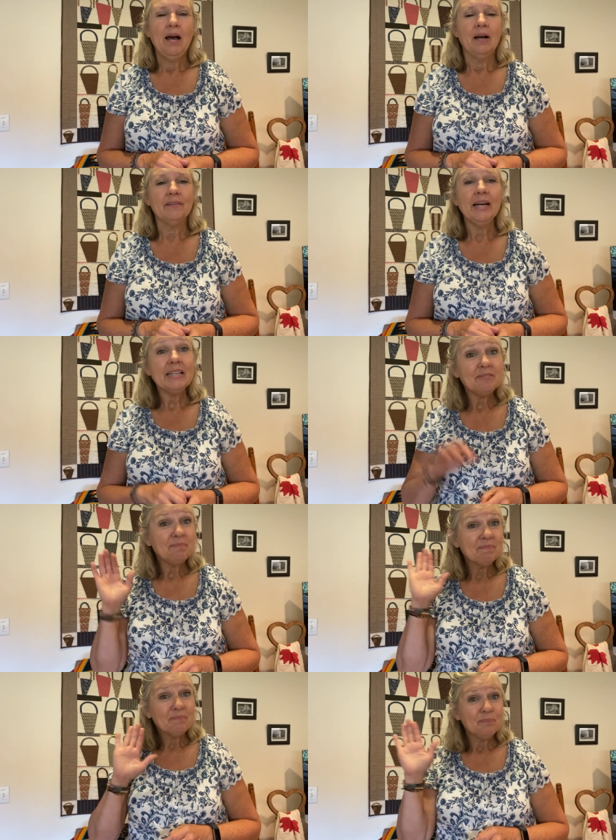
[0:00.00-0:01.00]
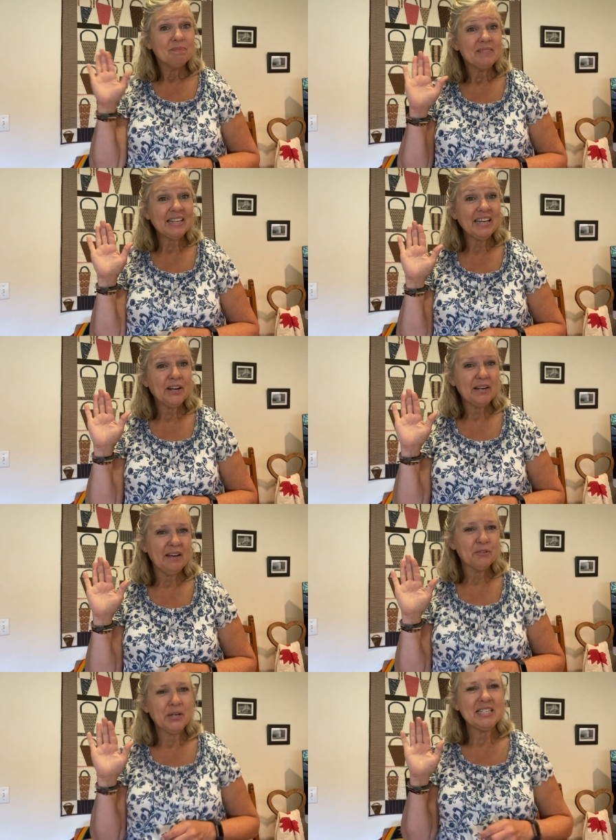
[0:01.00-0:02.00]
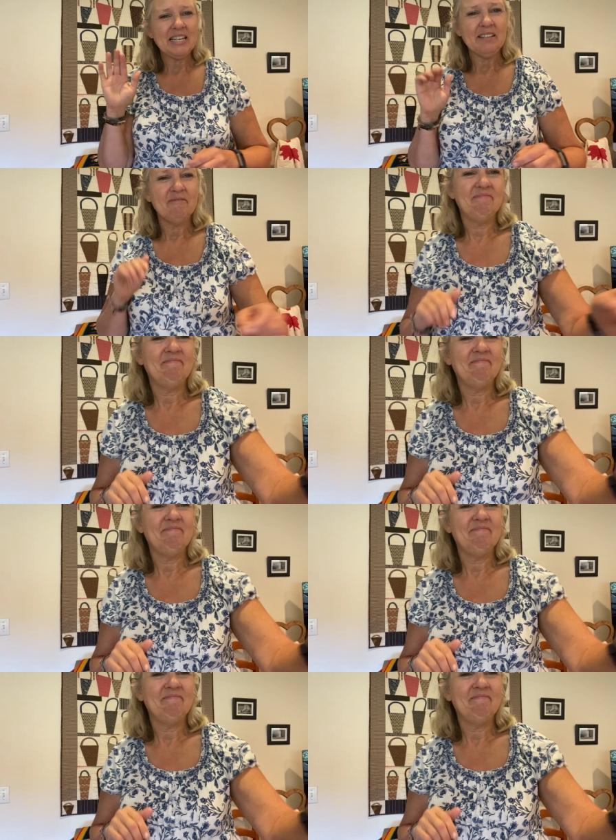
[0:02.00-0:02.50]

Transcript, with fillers: All right. Take care. Have a great day.